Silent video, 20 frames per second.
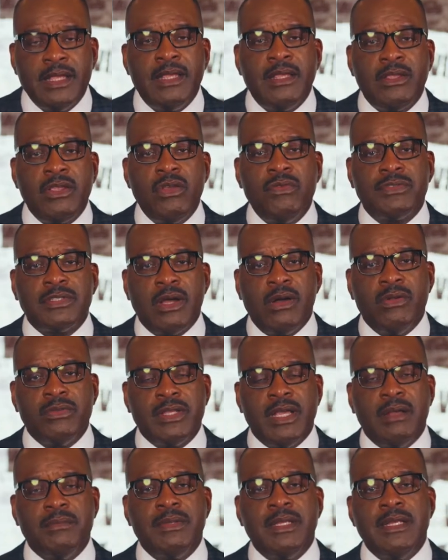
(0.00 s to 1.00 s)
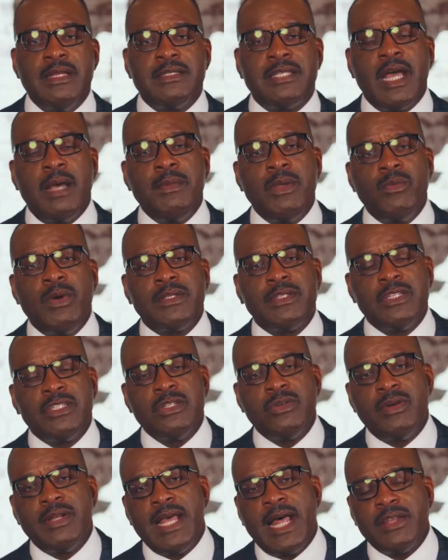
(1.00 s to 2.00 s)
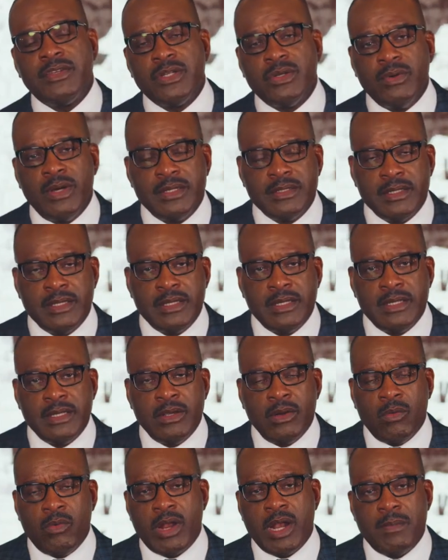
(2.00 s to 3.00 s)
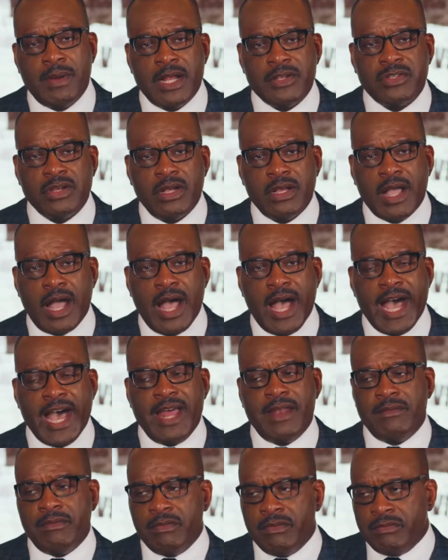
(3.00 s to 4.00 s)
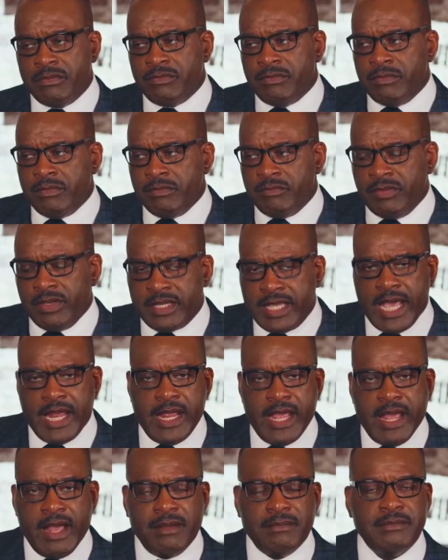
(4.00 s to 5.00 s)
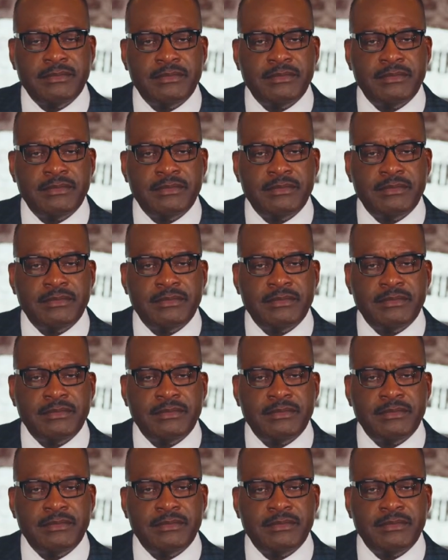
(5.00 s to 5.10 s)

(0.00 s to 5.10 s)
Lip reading: You've told them, tell me what to do and I'll do it. What about your God? Forget him.